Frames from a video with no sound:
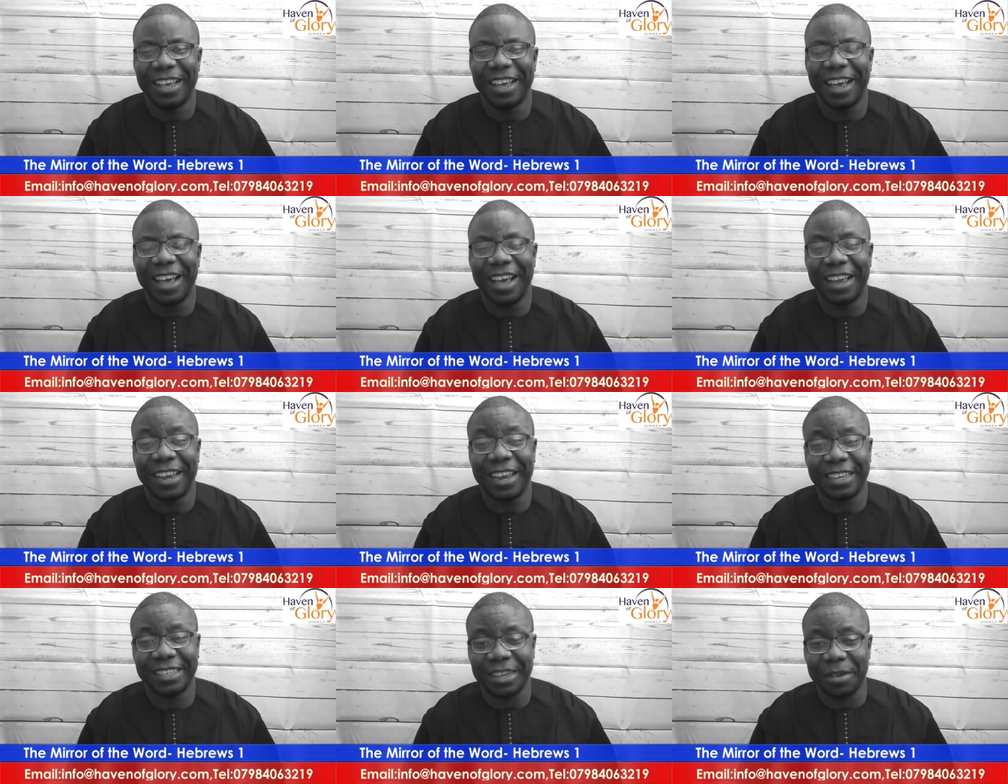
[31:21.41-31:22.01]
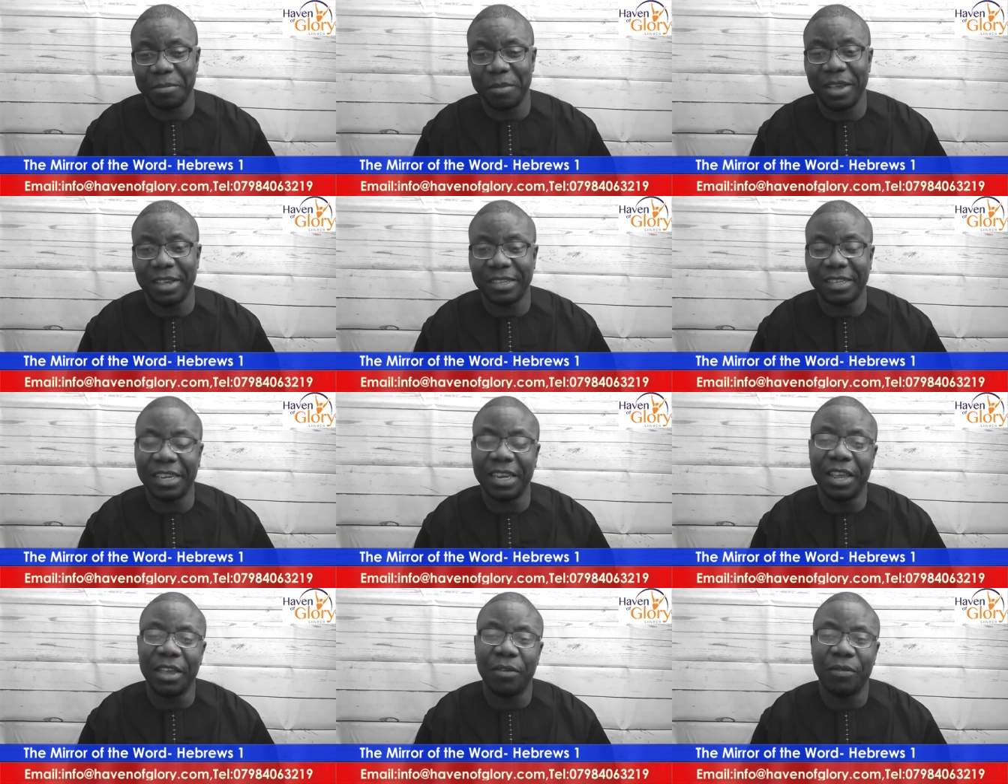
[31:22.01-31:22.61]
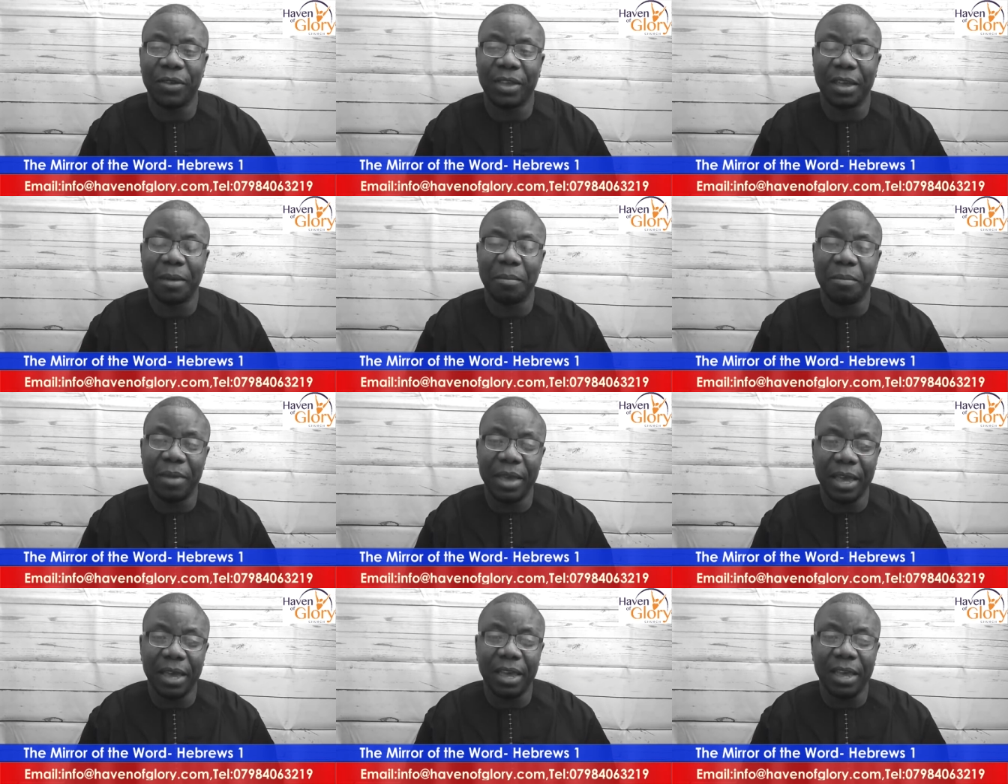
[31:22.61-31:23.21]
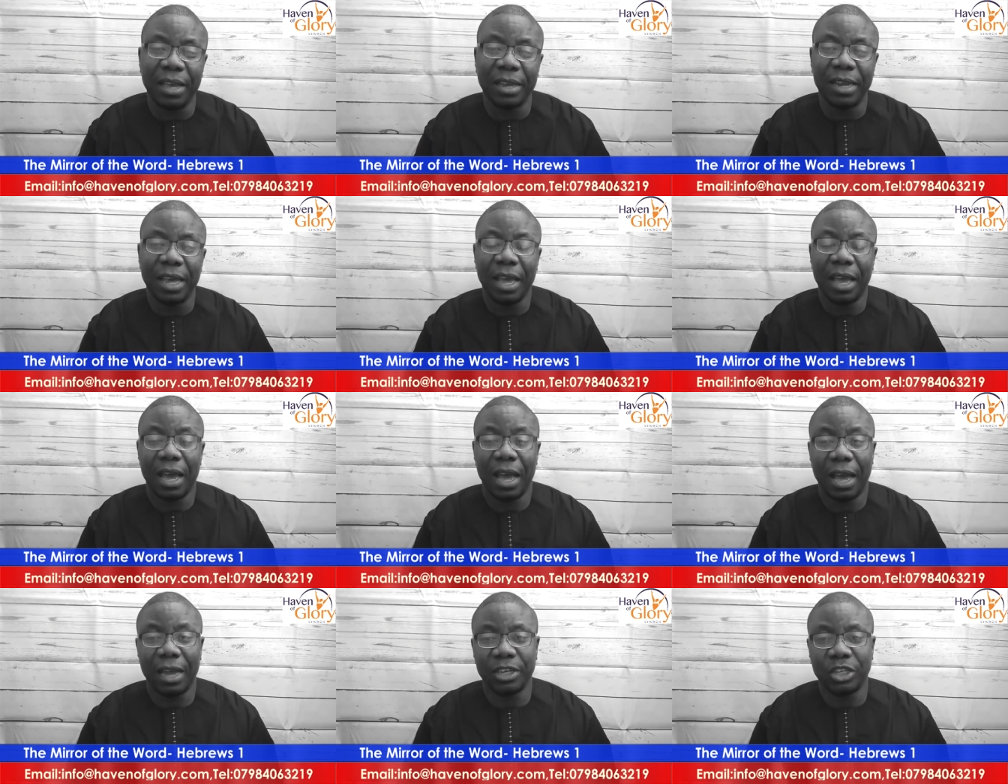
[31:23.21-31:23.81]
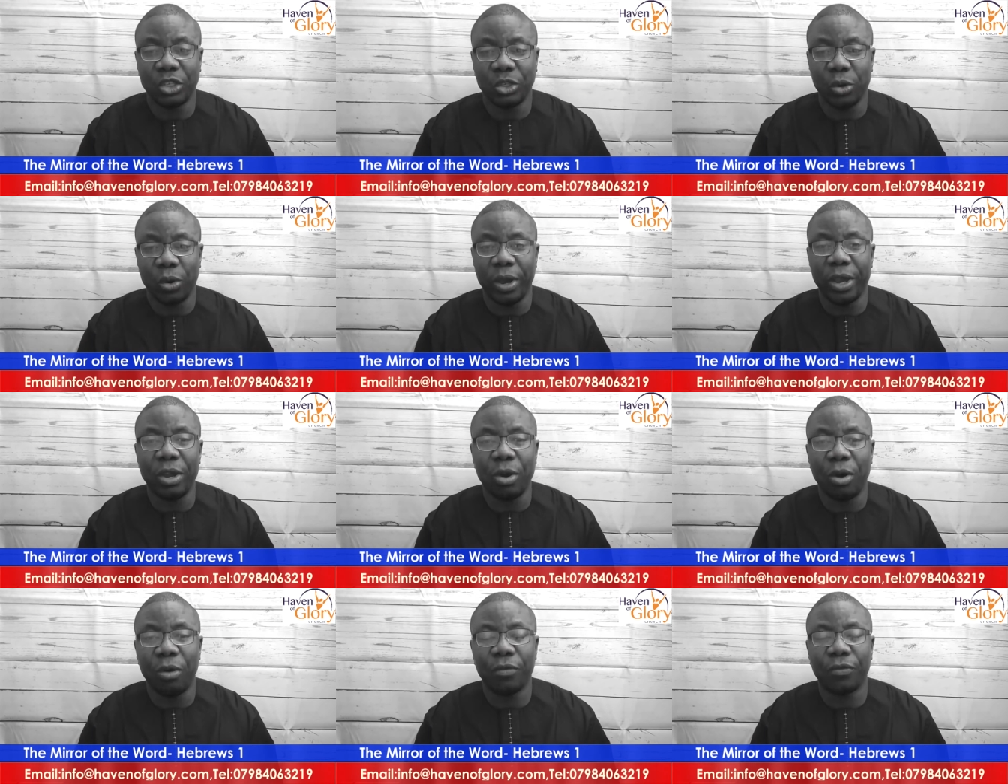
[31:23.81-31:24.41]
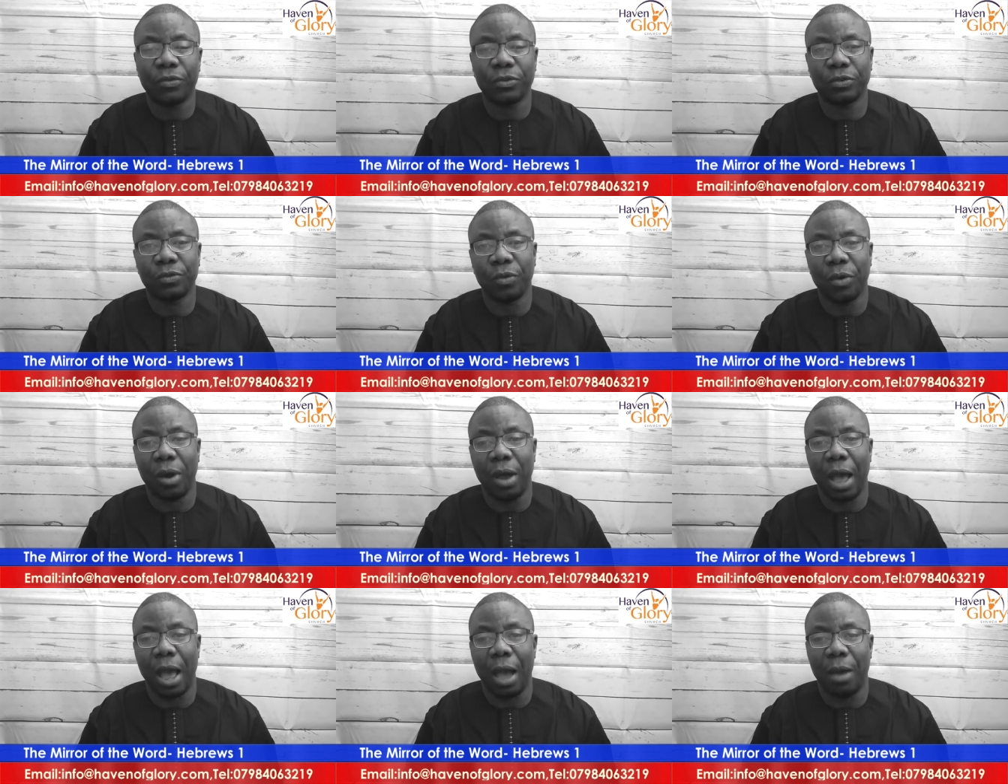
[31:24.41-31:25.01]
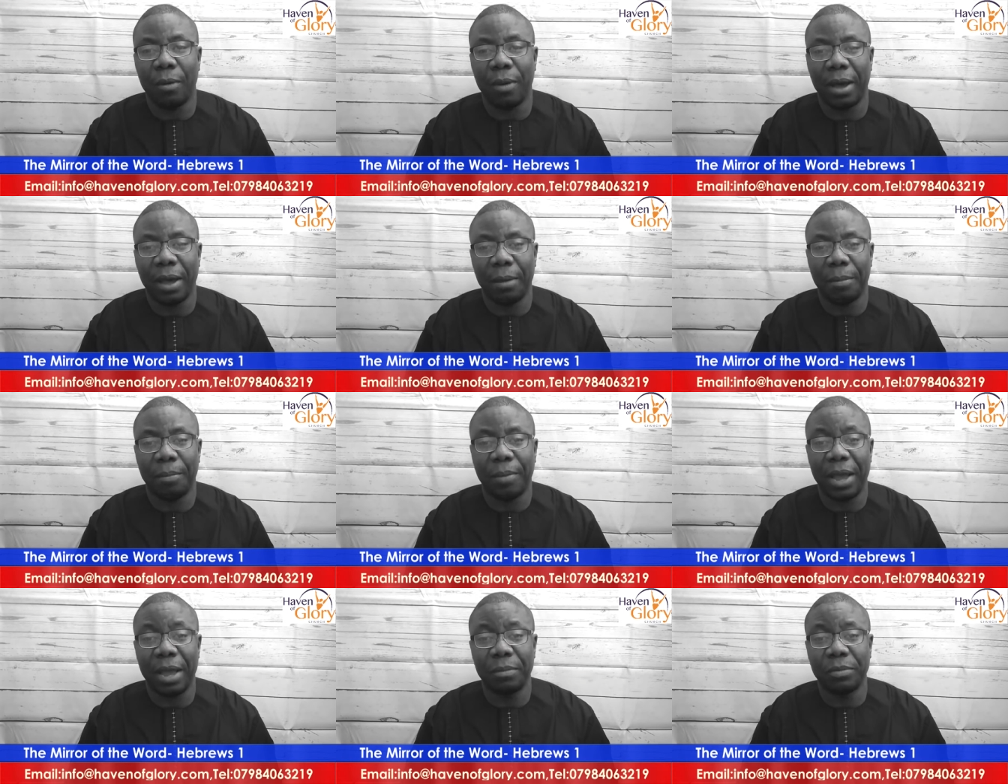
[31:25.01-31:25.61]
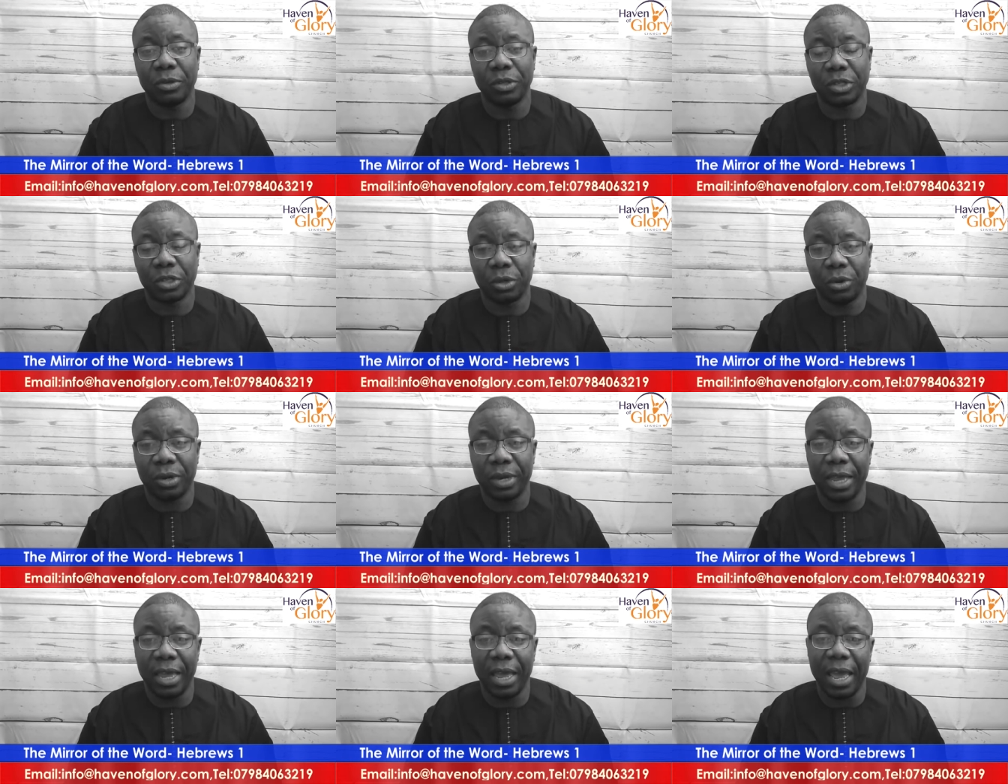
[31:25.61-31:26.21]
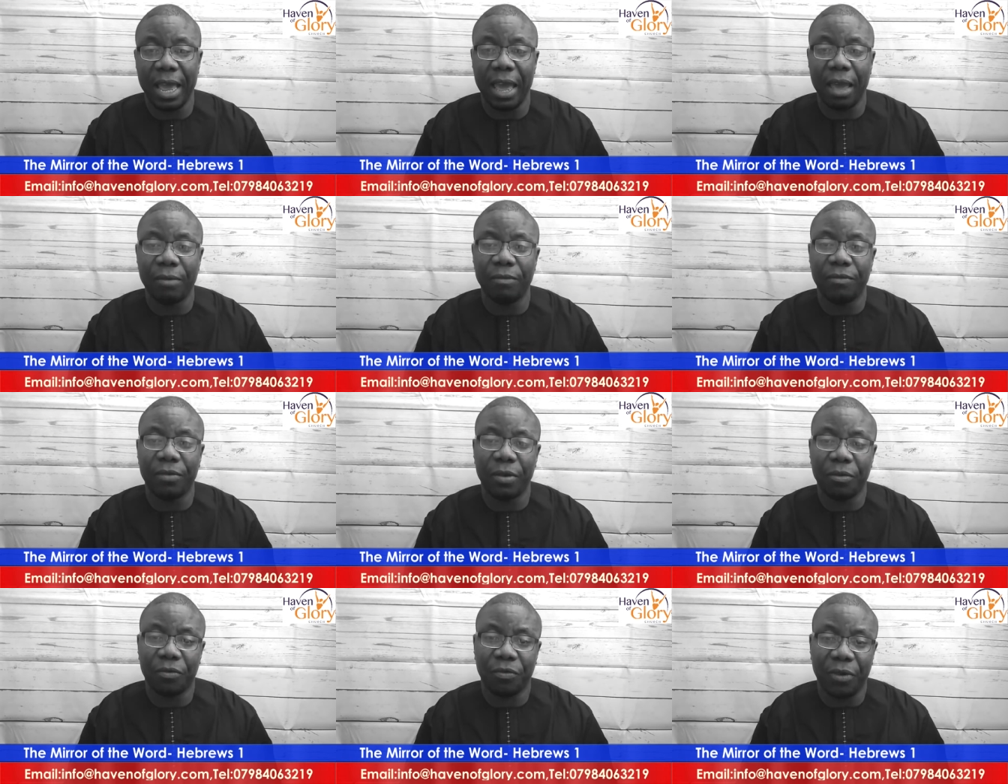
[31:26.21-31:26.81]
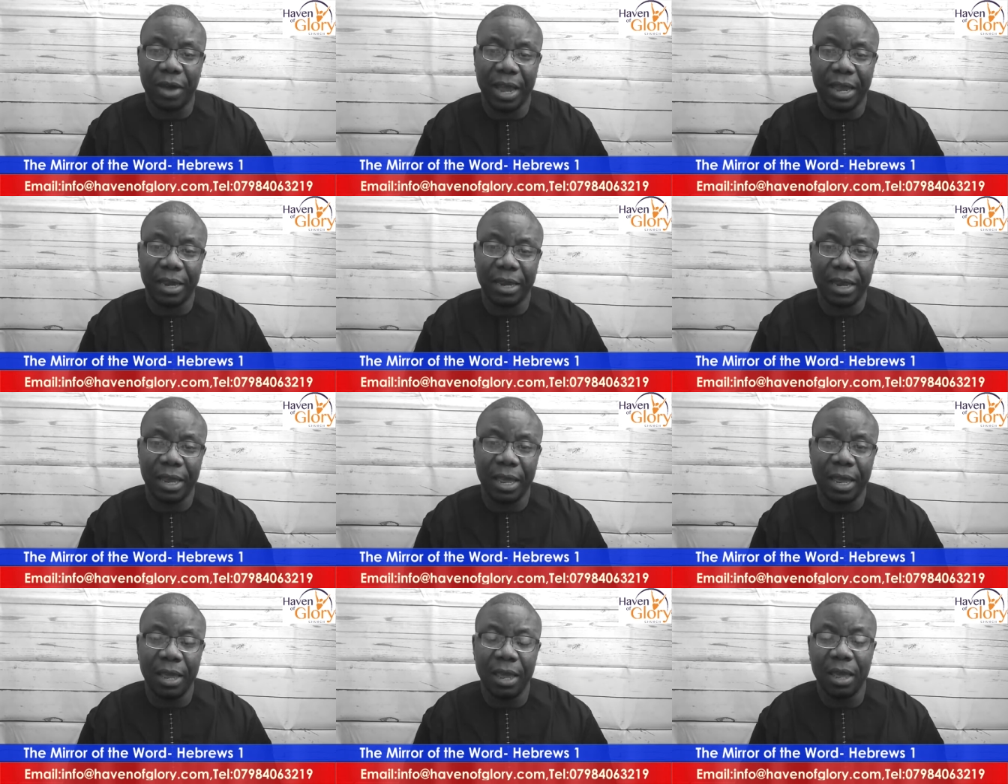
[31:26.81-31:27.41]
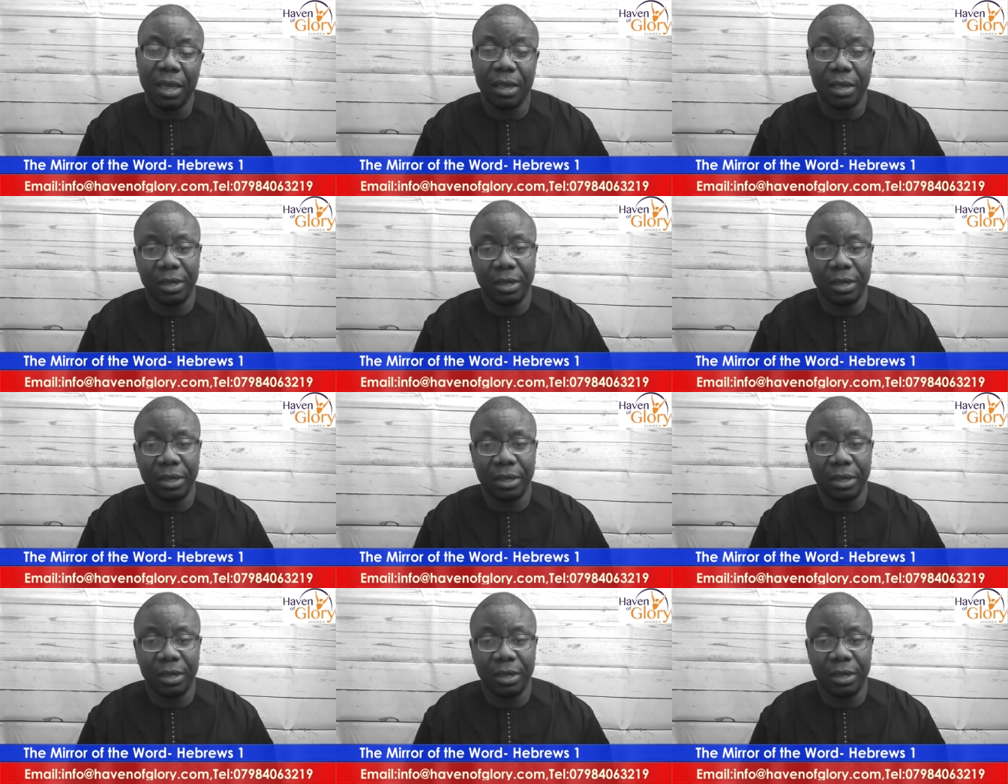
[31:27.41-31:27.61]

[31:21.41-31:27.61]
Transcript: Uh, that's amazing. If you can make it, uh, join us for our Bible study every Friday.